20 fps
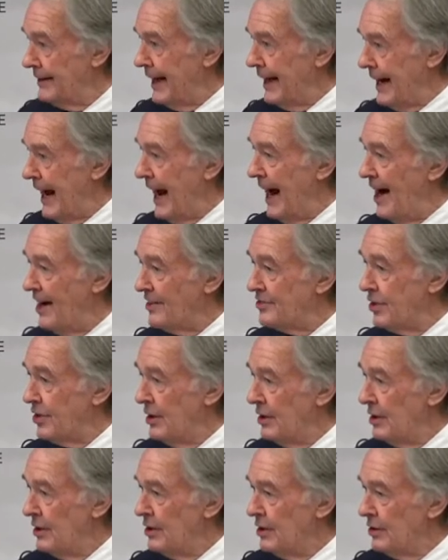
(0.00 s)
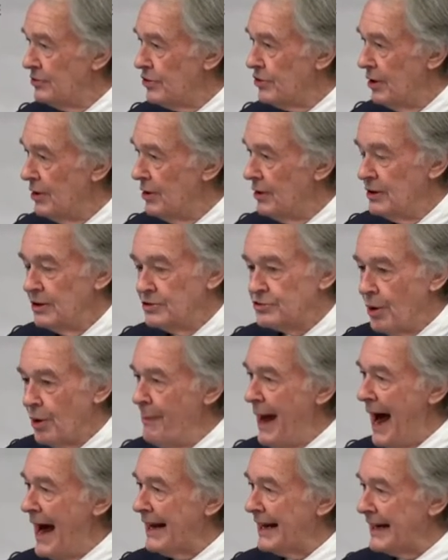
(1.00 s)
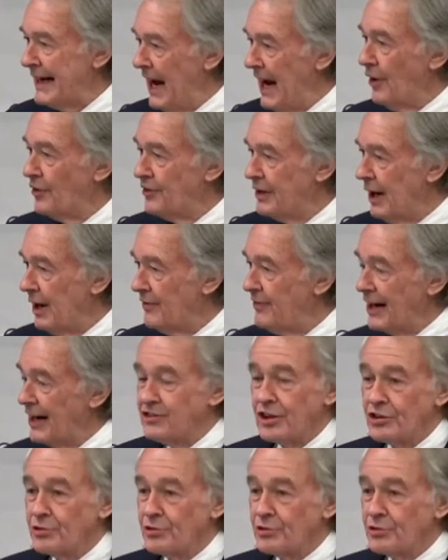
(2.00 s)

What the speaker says: that has dramatic healthcare effects,